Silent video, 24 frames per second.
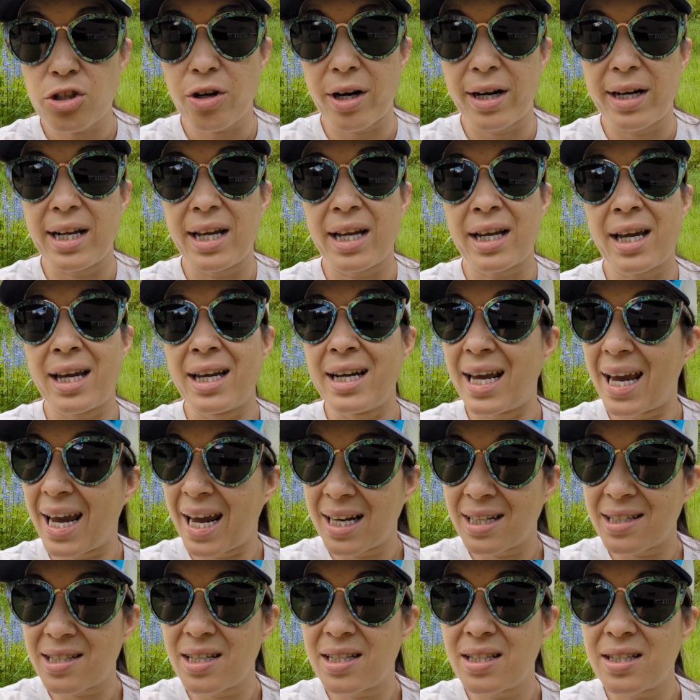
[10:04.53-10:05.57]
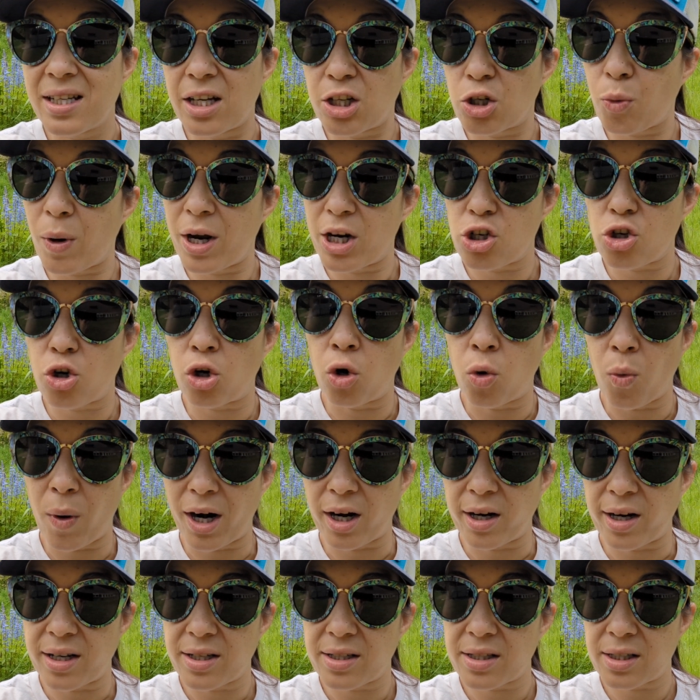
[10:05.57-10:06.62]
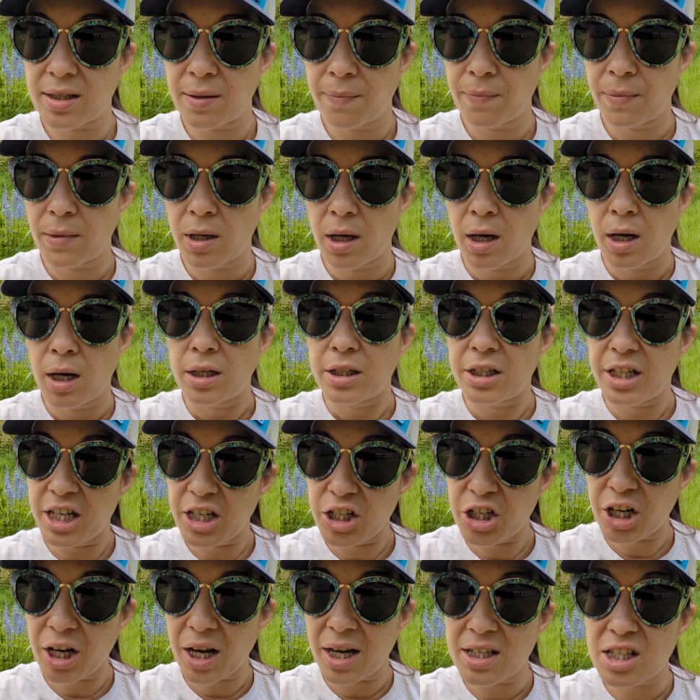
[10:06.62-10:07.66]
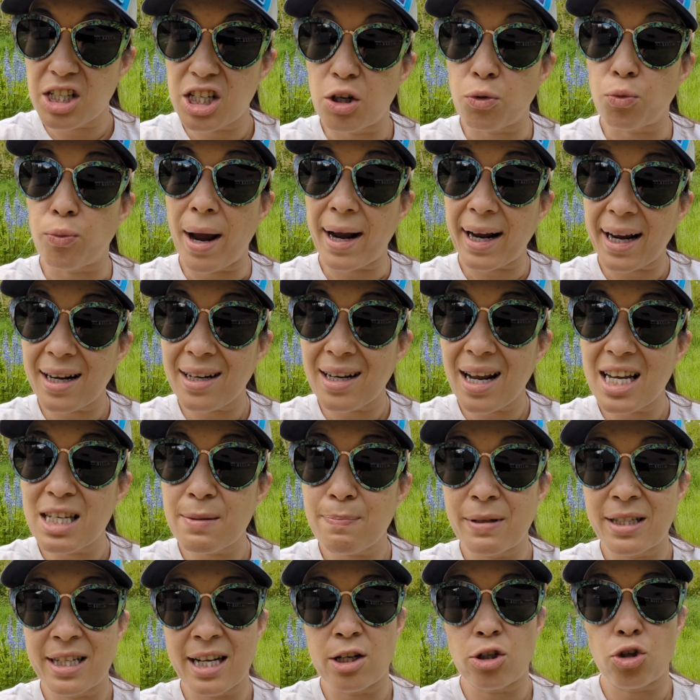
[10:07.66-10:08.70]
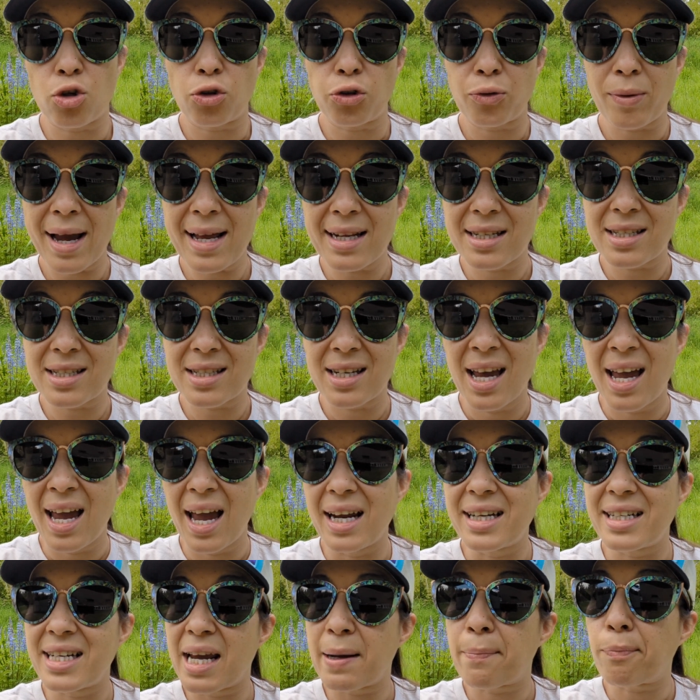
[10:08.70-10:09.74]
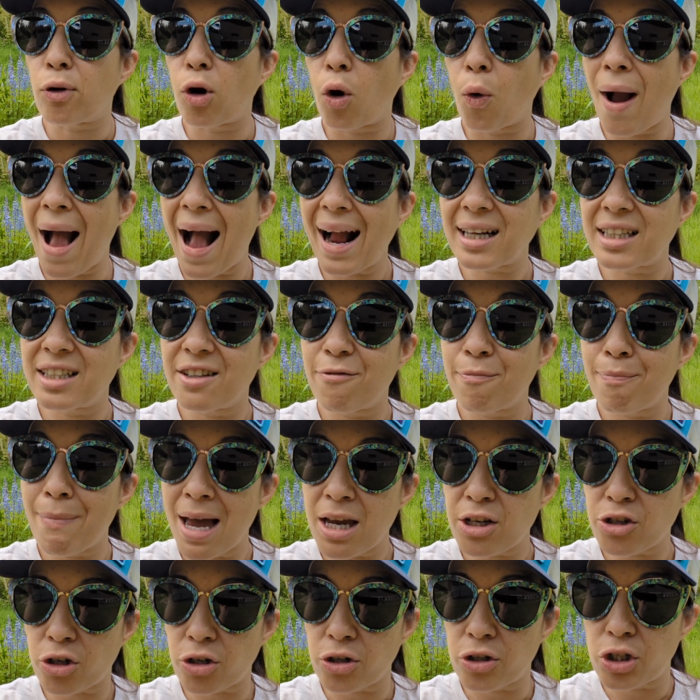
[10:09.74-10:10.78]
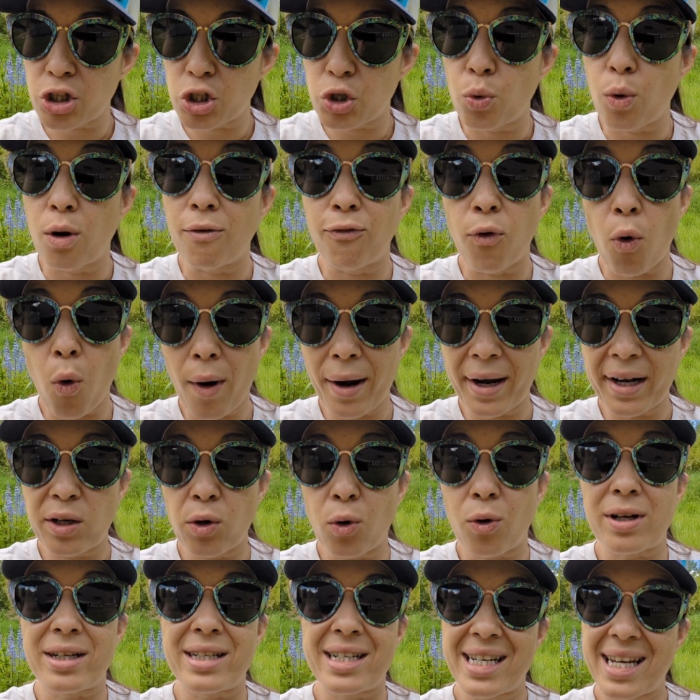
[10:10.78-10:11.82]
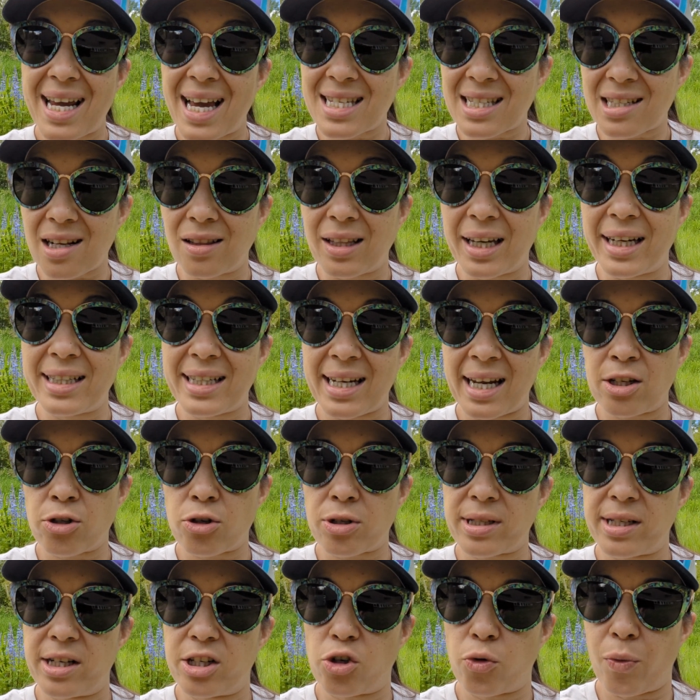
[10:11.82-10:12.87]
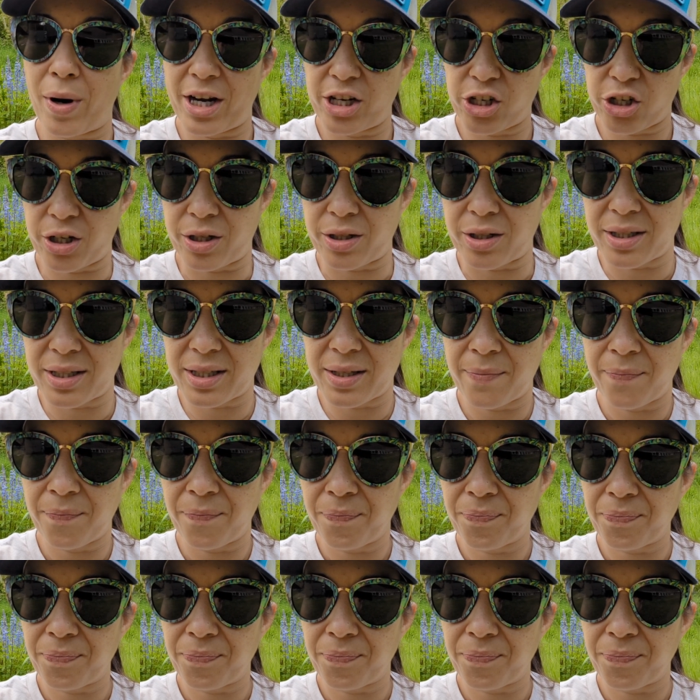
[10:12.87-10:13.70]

training enhances situational awareness, teaching us to recognize potential threats and take proactive measures to avoid or de-escalate dangerous situations.